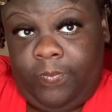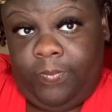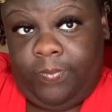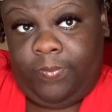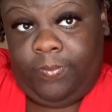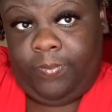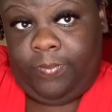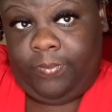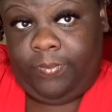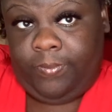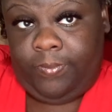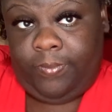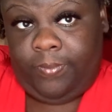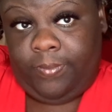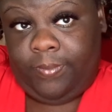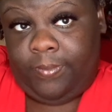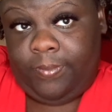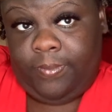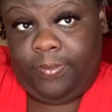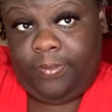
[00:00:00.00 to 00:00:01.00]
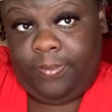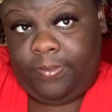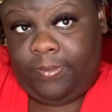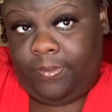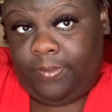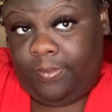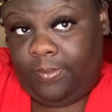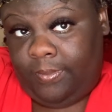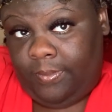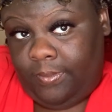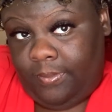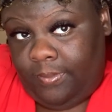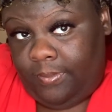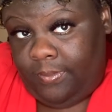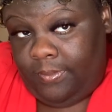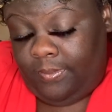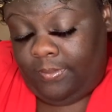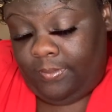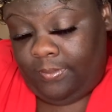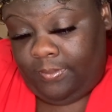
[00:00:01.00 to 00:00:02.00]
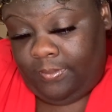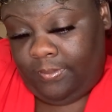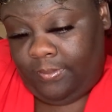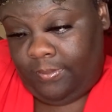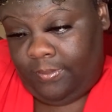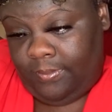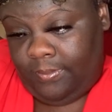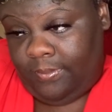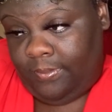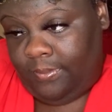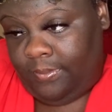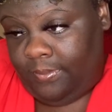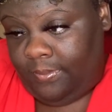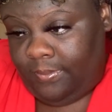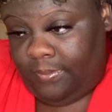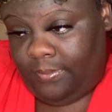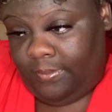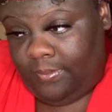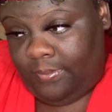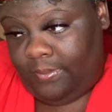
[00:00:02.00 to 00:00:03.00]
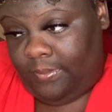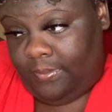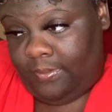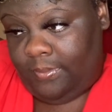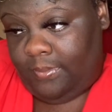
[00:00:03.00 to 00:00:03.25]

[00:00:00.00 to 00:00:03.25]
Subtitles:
Nobody speaks.